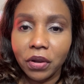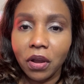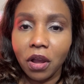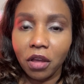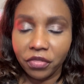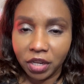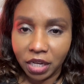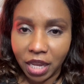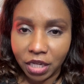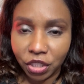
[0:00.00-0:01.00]

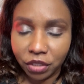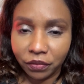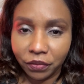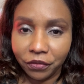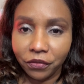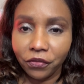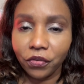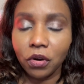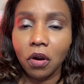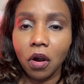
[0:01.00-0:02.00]
authentication
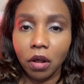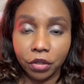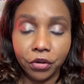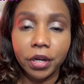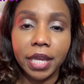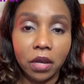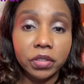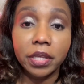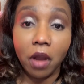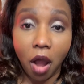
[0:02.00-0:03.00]
for all of your accounts
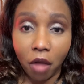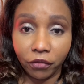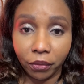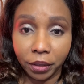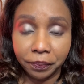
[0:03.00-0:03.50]
that offer it.